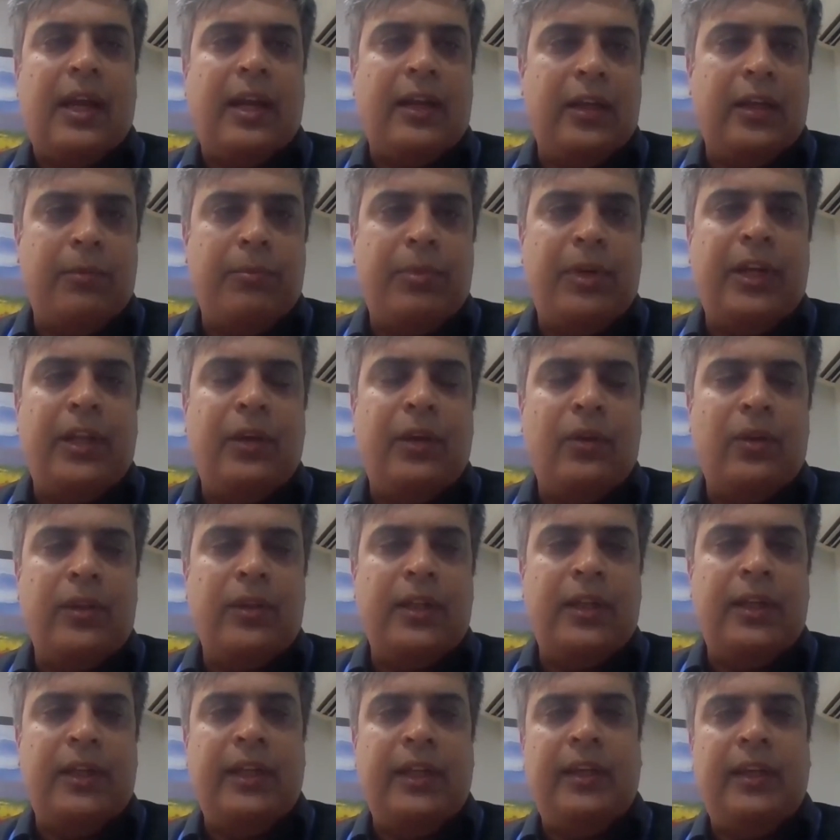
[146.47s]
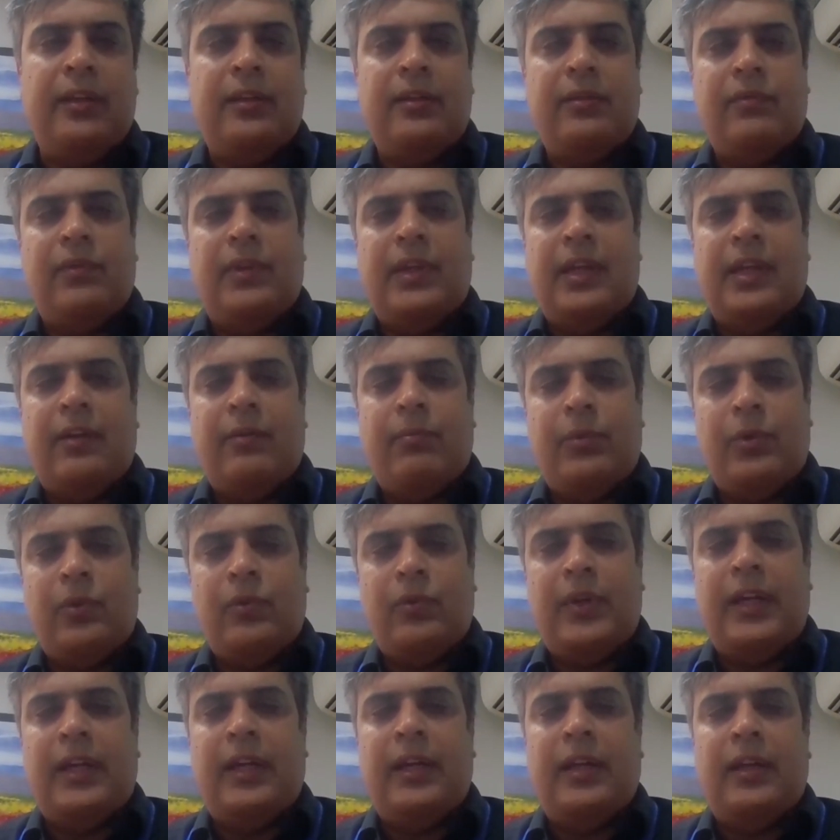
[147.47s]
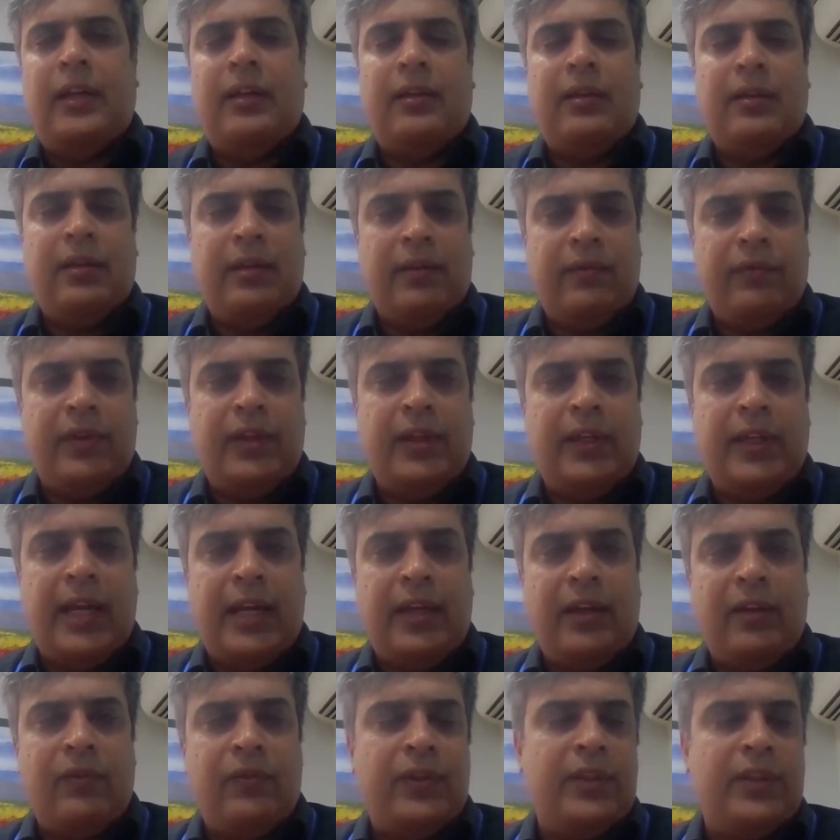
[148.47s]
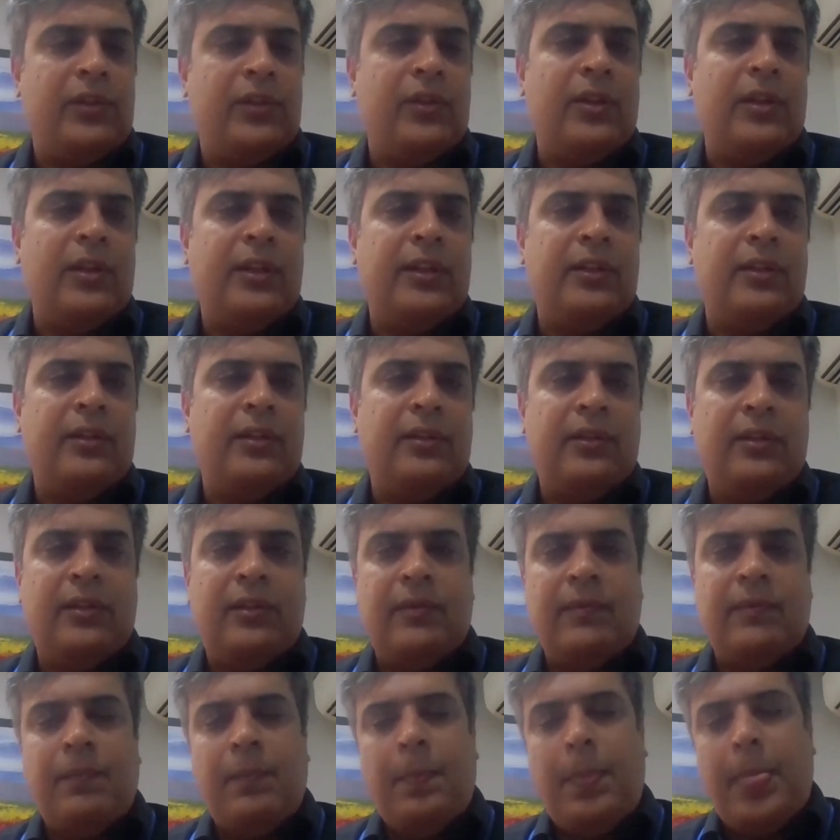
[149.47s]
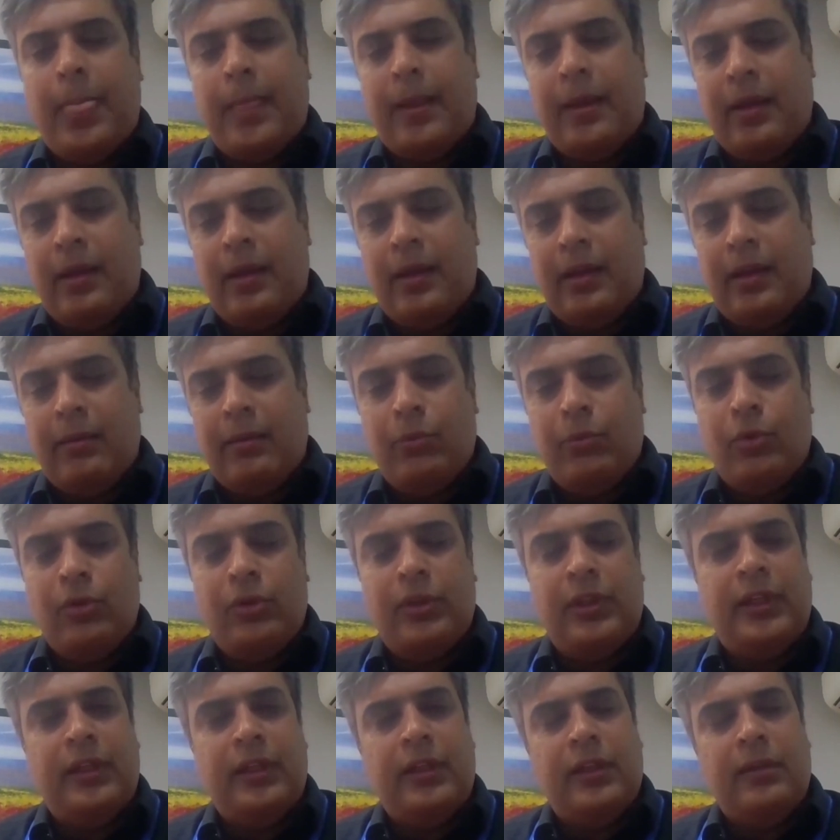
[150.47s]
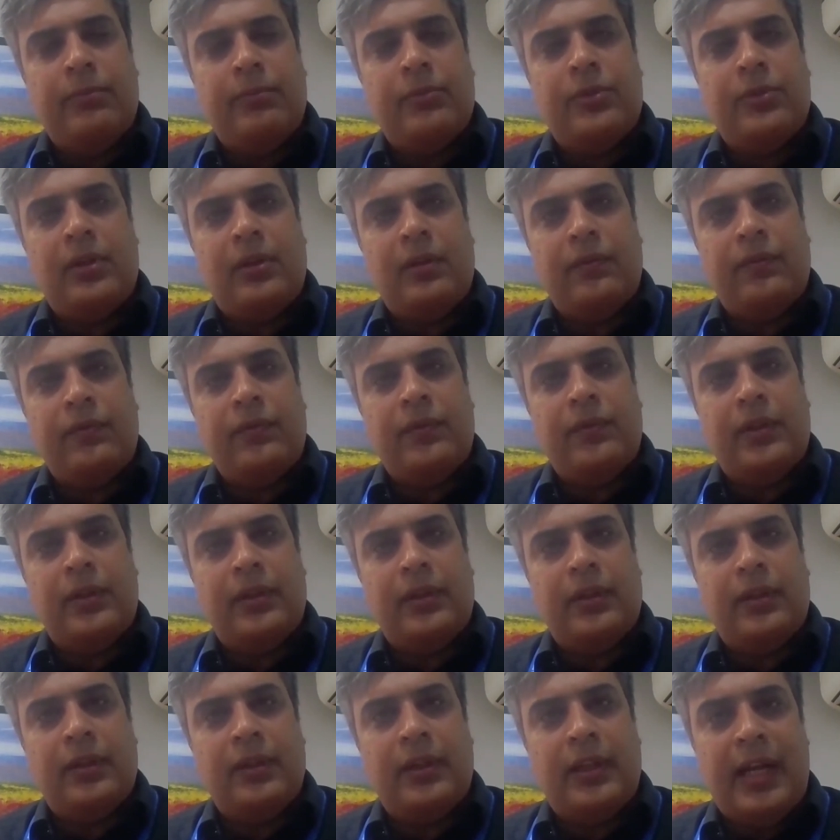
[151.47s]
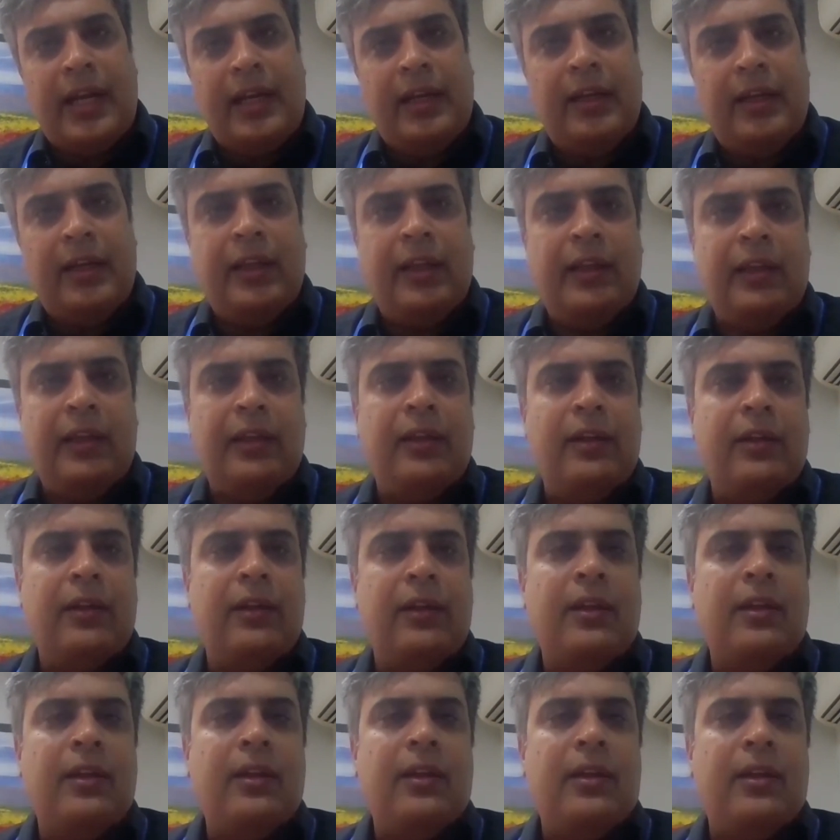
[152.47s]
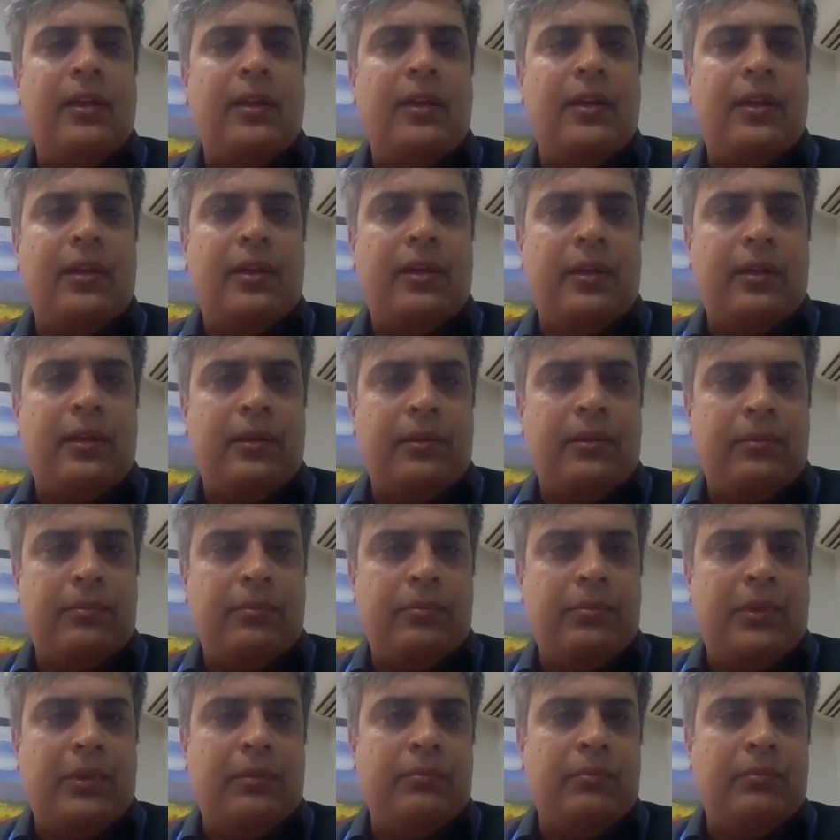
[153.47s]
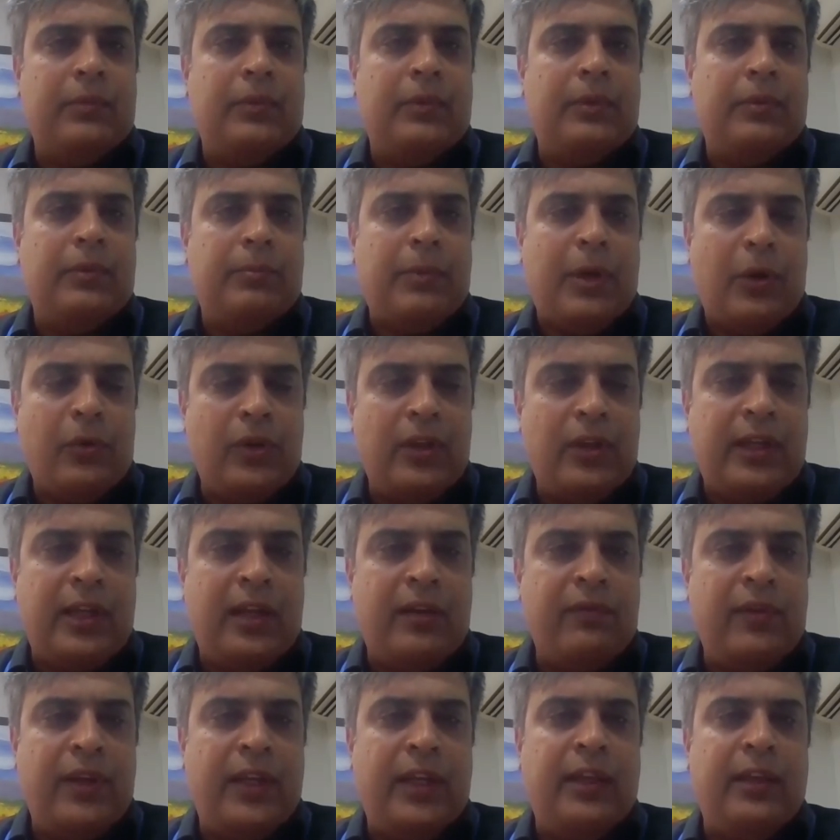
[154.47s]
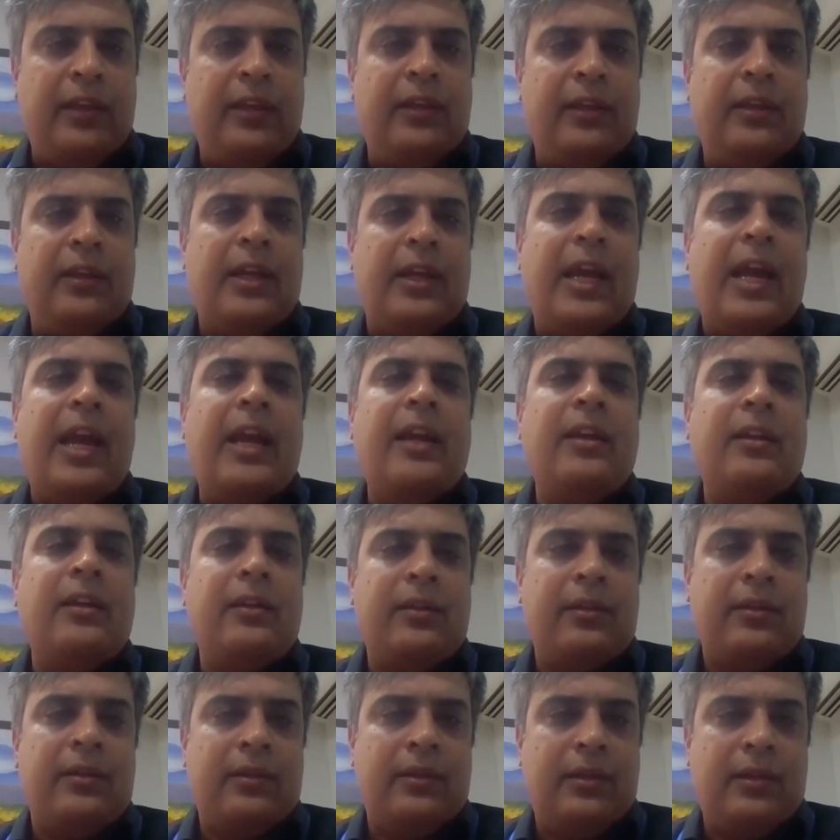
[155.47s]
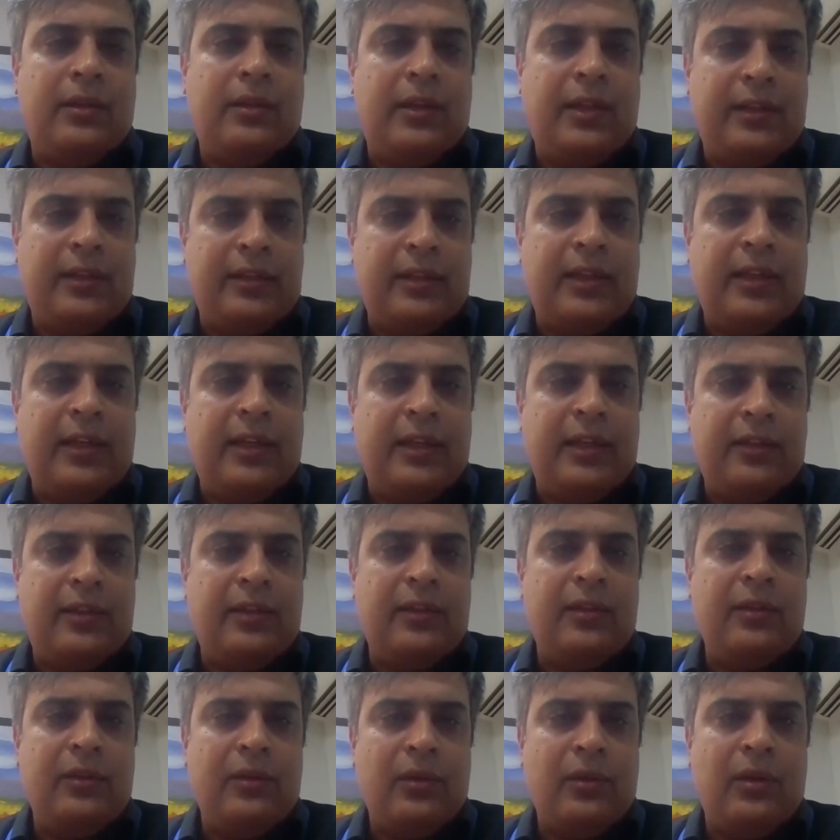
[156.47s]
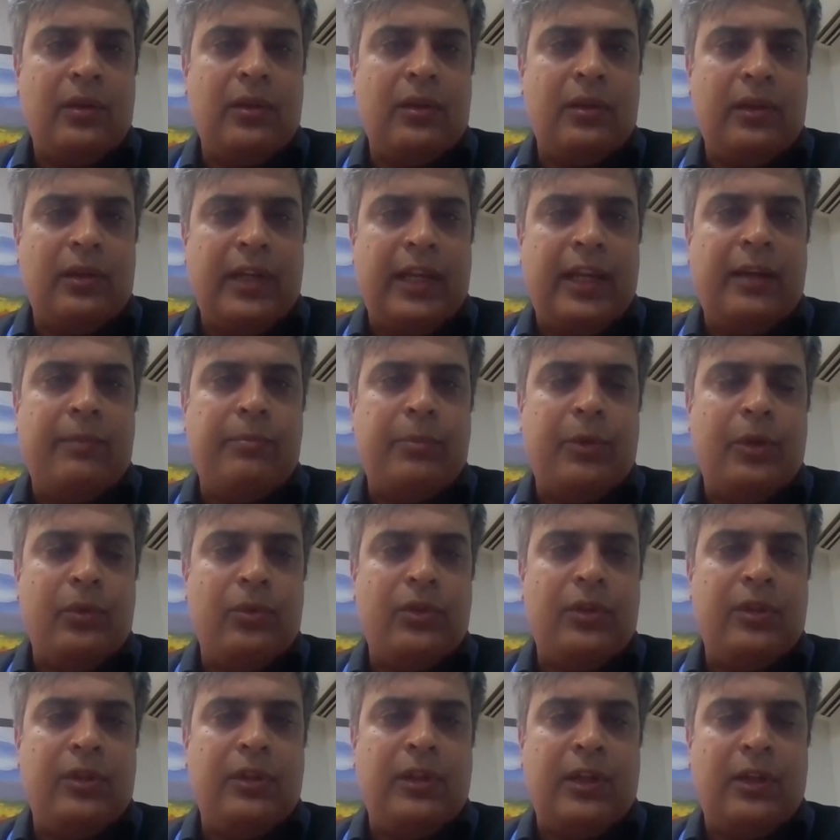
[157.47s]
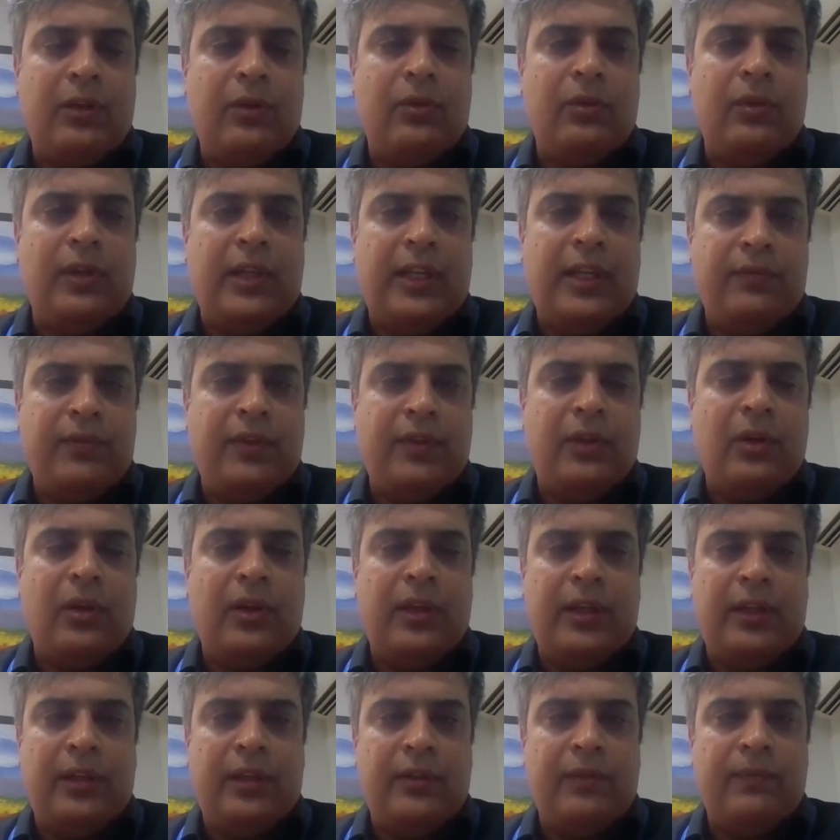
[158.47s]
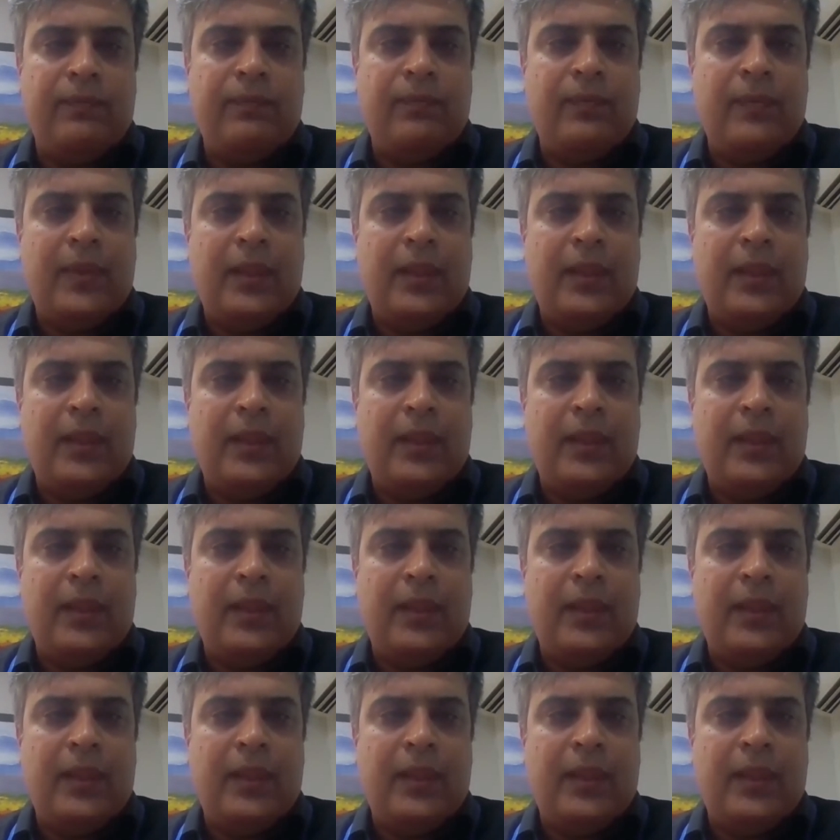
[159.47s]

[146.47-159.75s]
and depending on the needs, we have provided different kind of installations uh, both in terms of uh, grinding, uh, powder conveying, and dust collection or air pollution control, as we call it.